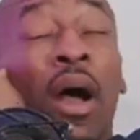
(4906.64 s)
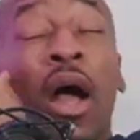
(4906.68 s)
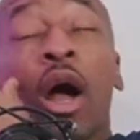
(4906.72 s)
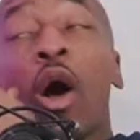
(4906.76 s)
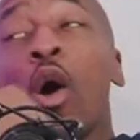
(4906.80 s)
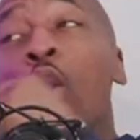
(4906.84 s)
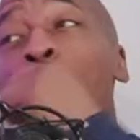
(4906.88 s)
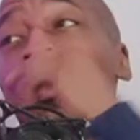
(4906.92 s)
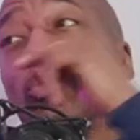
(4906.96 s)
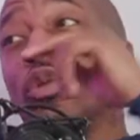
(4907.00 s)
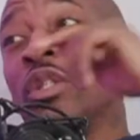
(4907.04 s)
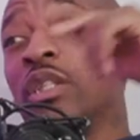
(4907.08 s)
My
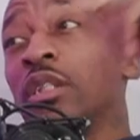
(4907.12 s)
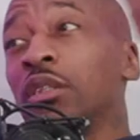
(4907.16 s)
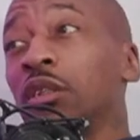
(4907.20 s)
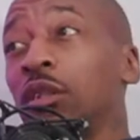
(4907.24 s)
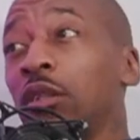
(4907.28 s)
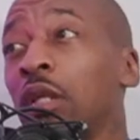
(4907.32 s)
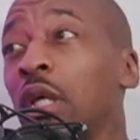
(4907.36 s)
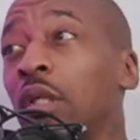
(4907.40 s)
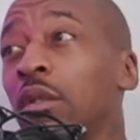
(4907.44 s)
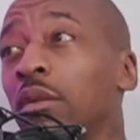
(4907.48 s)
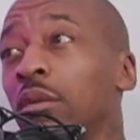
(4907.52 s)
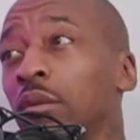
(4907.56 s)

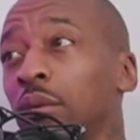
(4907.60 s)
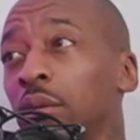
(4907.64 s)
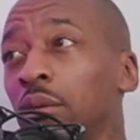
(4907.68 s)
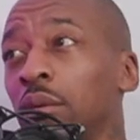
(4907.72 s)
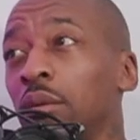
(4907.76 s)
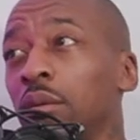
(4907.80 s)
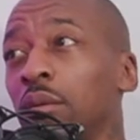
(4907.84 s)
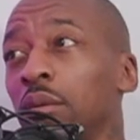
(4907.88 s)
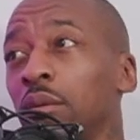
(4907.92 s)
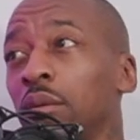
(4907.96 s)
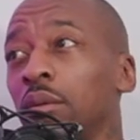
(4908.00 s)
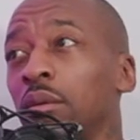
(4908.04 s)
oldest son
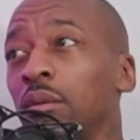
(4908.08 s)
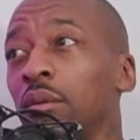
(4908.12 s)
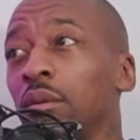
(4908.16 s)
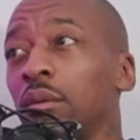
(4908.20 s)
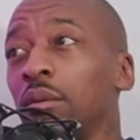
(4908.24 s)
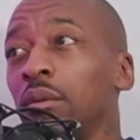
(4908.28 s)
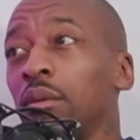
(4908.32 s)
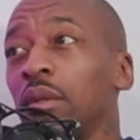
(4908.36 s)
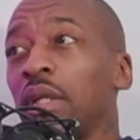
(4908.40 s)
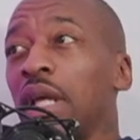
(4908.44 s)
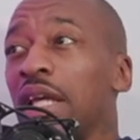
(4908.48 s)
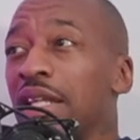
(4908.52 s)

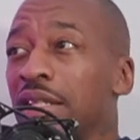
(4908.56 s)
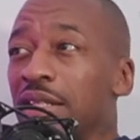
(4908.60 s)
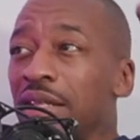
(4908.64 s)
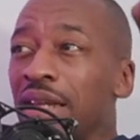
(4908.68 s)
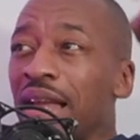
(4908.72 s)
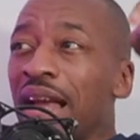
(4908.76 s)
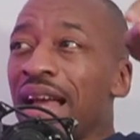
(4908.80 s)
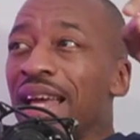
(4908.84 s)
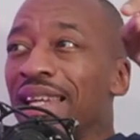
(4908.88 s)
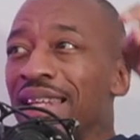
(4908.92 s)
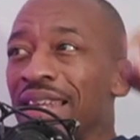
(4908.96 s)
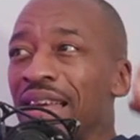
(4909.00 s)
is
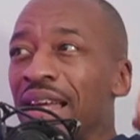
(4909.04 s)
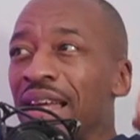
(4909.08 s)
like